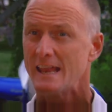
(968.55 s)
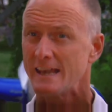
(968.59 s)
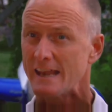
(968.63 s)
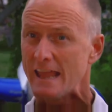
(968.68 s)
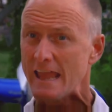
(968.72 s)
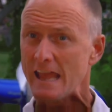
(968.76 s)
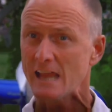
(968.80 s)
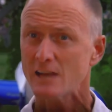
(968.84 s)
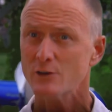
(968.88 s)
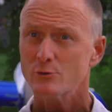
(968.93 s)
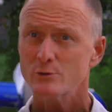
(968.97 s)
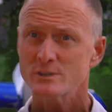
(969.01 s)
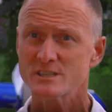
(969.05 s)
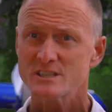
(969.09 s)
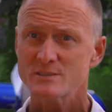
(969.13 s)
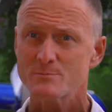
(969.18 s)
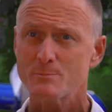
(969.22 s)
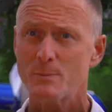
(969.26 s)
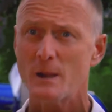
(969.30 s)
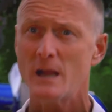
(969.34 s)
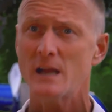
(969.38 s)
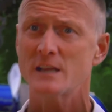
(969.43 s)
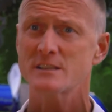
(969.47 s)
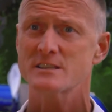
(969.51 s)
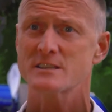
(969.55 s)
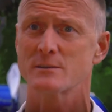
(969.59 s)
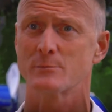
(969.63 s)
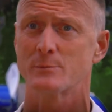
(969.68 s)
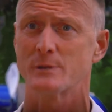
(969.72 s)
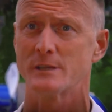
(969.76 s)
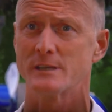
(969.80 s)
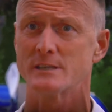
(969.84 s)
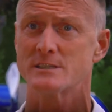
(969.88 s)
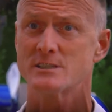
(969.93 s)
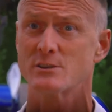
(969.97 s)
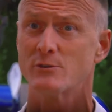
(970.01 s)
and act
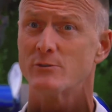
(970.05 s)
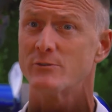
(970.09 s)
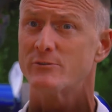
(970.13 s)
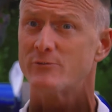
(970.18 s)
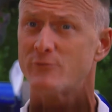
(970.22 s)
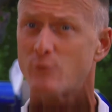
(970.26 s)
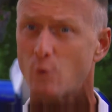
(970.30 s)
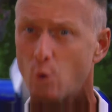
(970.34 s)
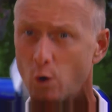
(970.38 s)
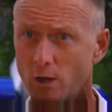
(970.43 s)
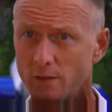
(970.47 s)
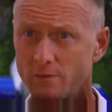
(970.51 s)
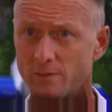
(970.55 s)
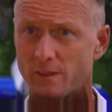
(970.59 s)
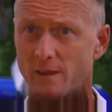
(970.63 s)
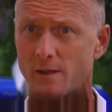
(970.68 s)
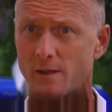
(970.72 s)
responsibly to avoid